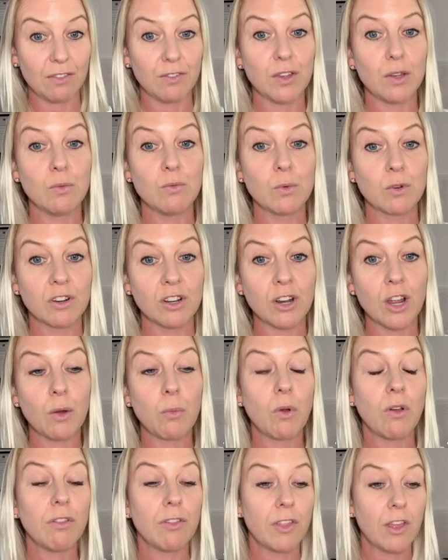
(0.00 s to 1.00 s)
you want to know
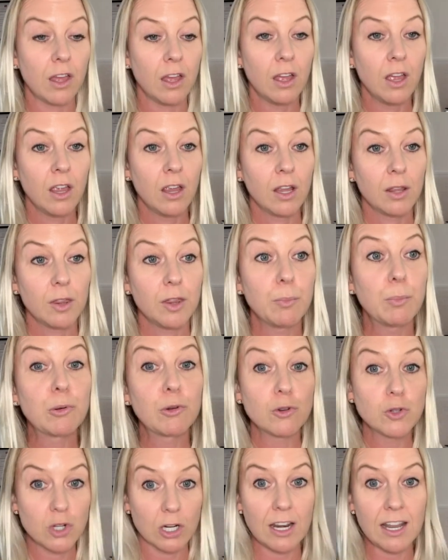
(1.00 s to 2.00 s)
what the
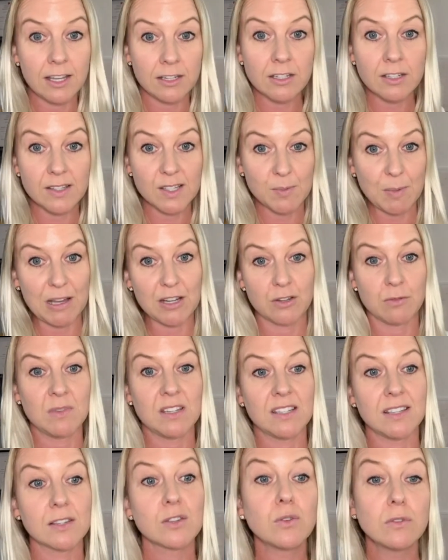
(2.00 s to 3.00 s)
brutal end of the spectrum
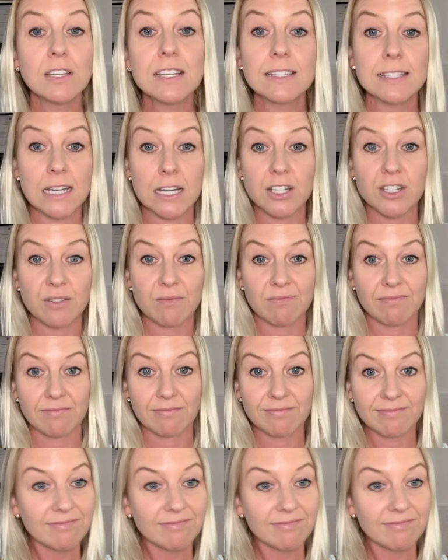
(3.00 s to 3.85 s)
is, it's called extinction.